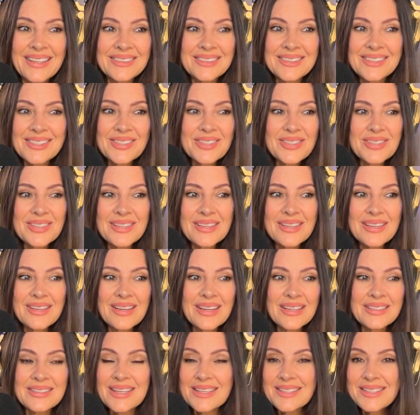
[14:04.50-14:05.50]
just,
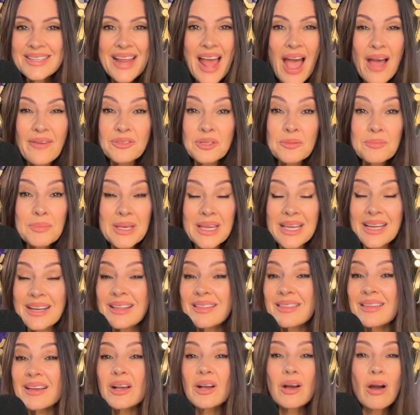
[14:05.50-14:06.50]
it doesn't have to be
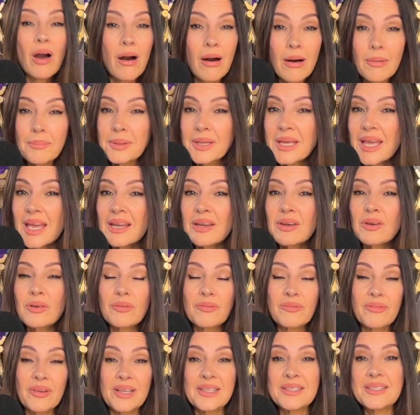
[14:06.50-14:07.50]
anything complicated or
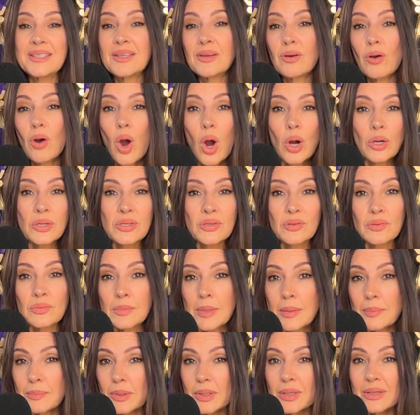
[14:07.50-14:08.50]
fancy or hard to
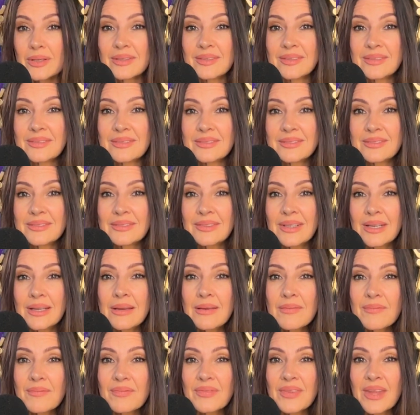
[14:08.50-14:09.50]
remember,
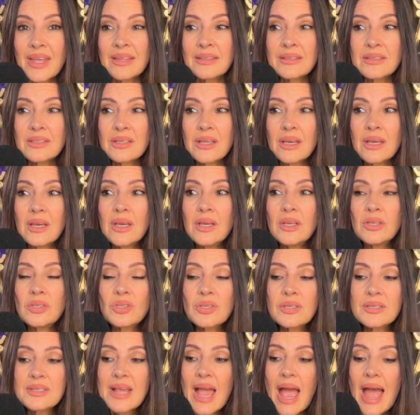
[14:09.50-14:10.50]
right? And
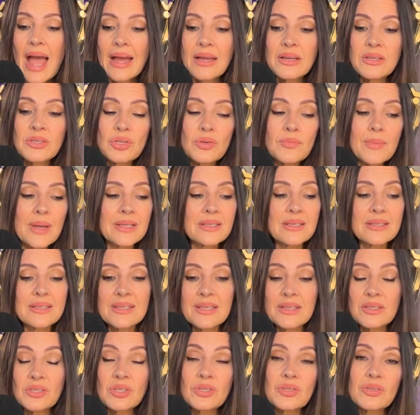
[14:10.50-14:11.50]
just as you make
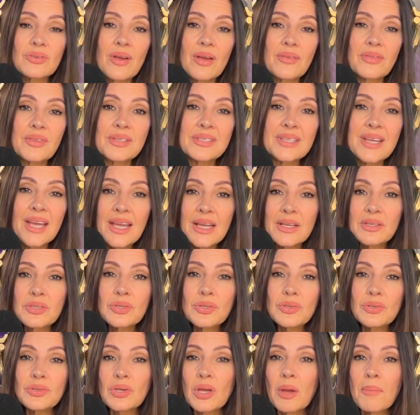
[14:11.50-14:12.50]
decisions throughout the day
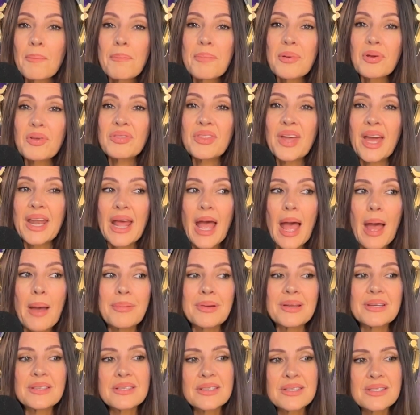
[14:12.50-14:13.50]
too, you can build that
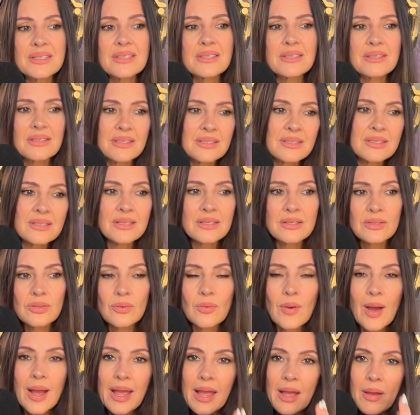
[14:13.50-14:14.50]
habit. Is this
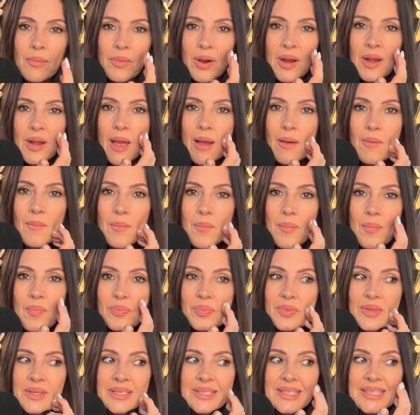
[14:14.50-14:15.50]
who I am right now?
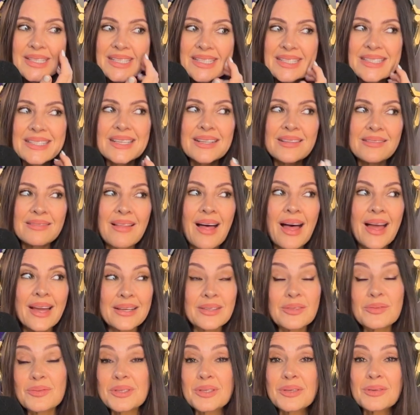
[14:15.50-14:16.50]
Is this
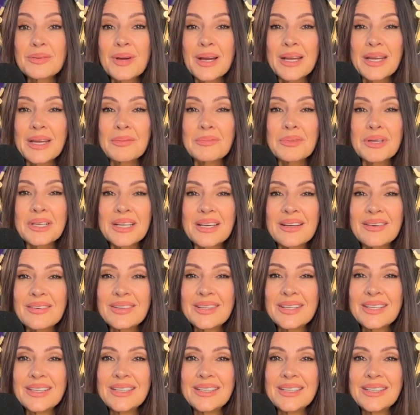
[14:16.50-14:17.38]
aligned with who I am right now?